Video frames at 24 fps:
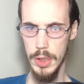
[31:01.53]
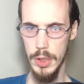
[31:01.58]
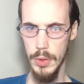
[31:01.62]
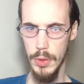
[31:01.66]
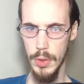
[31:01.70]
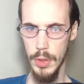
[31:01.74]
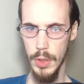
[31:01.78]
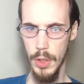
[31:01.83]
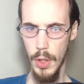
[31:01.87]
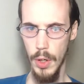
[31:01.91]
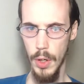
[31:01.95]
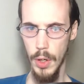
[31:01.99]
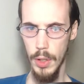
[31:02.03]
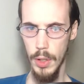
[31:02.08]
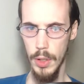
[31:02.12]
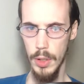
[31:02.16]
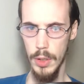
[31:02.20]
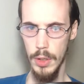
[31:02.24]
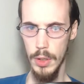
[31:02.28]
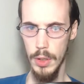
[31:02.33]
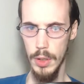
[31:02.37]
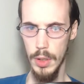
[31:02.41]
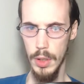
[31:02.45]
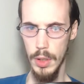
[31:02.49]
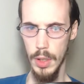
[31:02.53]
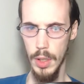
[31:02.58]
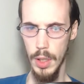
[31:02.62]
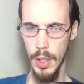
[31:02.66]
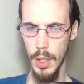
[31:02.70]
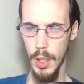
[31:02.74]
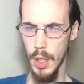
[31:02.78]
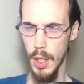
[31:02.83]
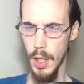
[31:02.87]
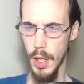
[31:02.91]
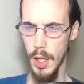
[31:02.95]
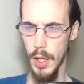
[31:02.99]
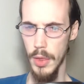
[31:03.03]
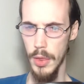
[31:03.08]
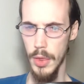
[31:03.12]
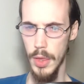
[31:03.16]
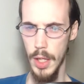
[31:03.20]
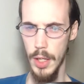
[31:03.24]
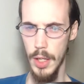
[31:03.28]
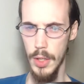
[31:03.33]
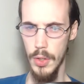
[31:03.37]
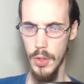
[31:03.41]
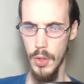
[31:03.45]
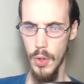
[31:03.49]
steal a car.
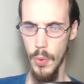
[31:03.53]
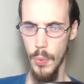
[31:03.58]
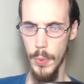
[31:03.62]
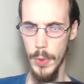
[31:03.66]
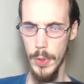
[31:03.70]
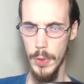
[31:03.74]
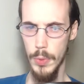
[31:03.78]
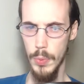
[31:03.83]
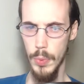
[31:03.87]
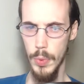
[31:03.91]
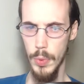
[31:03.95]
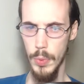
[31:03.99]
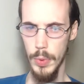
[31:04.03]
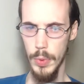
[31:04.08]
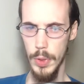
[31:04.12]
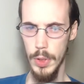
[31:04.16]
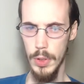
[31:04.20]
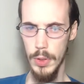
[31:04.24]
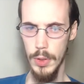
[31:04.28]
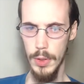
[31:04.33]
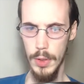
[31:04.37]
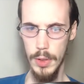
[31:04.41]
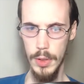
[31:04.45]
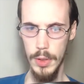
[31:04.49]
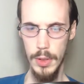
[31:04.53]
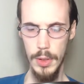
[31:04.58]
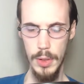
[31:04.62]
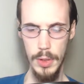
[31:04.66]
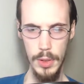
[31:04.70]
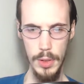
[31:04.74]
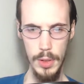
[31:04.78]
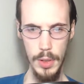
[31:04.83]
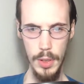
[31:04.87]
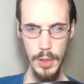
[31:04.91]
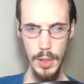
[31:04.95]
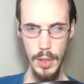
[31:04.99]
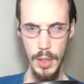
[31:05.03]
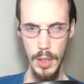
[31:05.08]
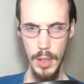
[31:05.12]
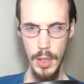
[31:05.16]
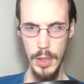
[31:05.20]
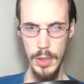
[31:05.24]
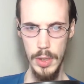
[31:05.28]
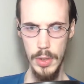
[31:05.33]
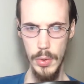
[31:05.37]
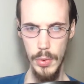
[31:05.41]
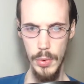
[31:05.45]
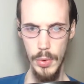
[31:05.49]
They know which one we took,
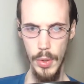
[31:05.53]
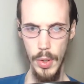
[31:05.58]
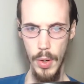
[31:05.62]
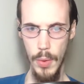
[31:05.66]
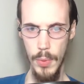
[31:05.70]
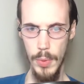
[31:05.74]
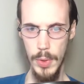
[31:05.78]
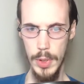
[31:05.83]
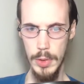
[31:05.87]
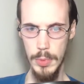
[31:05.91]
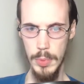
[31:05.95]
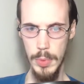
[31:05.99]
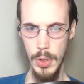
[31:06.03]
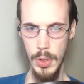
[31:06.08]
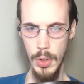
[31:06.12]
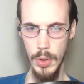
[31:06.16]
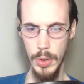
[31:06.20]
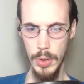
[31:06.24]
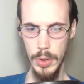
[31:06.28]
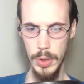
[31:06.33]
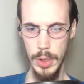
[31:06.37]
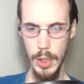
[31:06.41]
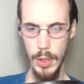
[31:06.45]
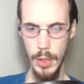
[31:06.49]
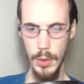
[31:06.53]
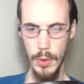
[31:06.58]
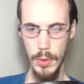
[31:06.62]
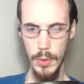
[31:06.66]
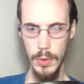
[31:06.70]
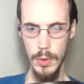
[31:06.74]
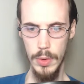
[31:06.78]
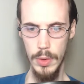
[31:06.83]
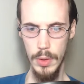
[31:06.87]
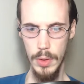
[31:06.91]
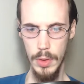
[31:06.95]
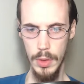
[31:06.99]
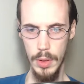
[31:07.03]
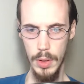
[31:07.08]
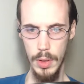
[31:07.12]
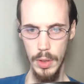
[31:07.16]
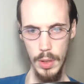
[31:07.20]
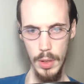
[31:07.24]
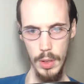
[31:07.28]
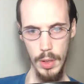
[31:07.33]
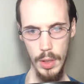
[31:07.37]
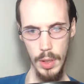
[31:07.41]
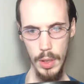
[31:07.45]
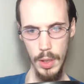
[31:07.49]
so they'll always be on our tail.
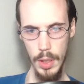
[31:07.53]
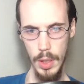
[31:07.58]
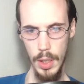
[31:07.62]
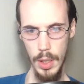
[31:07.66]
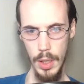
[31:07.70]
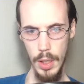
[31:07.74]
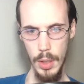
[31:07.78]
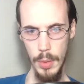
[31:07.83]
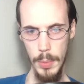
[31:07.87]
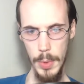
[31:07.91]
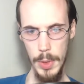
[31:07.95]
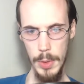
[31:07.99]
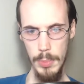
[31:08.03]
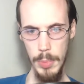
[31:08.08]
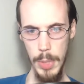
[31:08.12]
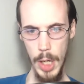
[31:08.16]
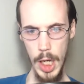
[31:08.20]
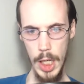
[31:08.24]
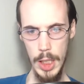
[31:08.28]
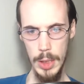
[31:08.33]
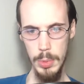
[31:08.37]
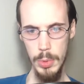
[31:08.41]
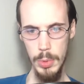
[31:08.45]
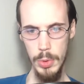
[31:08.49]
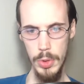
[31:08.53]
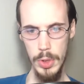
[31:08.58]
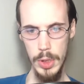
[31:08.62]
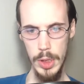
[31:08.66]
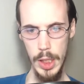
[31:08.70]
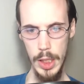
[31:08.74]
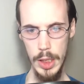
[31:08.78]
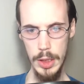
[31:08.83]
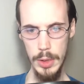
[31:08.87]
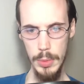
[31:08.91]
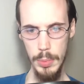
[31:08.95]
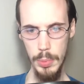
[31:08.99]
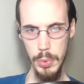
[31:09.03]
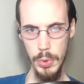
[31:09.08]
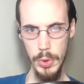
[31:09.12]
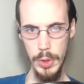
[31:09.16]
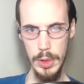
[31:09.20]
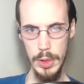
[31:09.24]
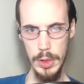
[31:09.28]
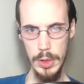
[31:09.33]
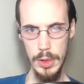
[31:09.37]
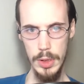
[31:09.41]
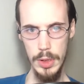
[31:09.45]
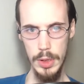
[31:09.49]
It'll be impossible to chase the
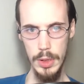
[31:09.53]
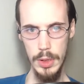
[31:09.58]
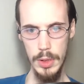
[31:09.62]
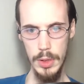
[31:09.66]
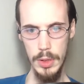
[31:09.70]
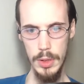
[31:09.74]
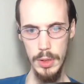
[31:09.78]
priest.